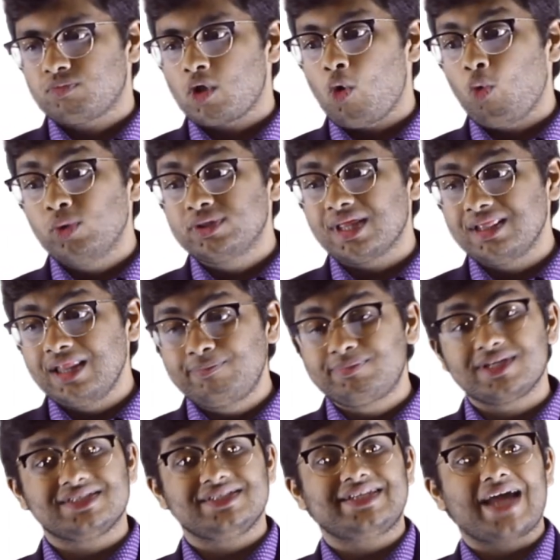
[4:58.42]
With the
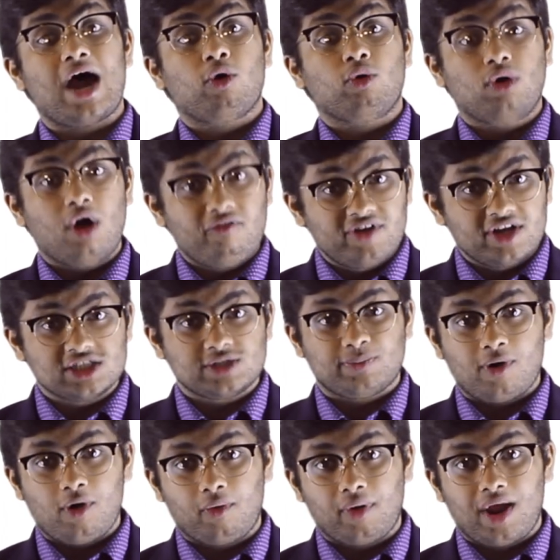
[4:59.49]
Liptis DAO governance
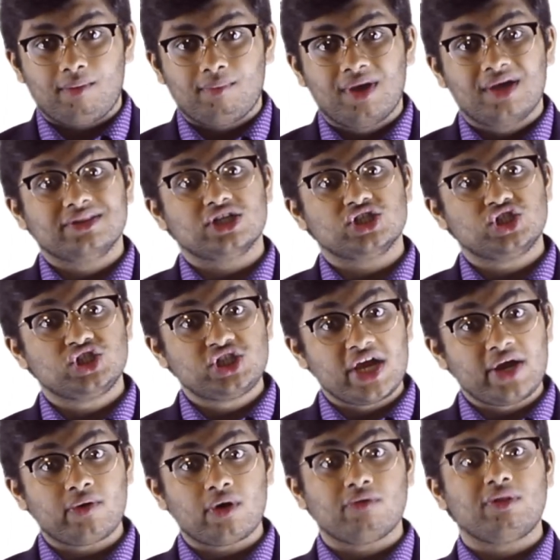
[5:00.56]
program, the
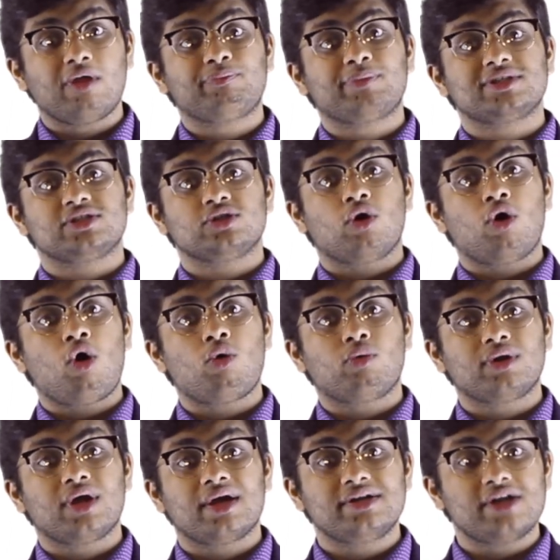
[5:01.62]
share of Liptis you
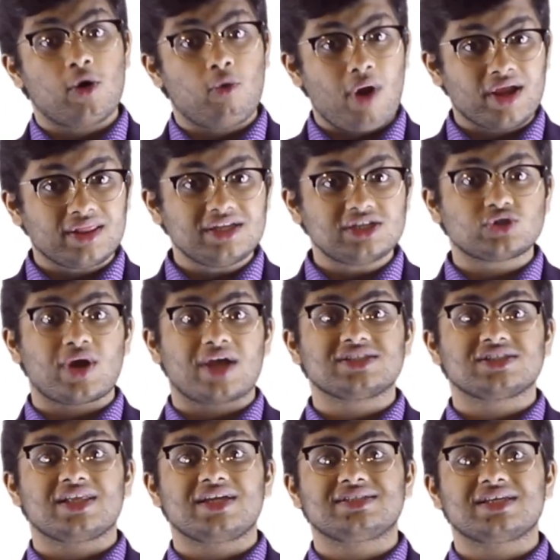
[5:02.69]
own directly
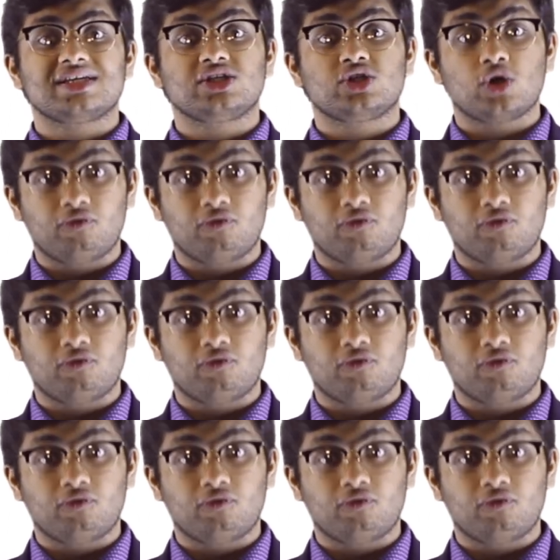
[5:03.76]
translates into your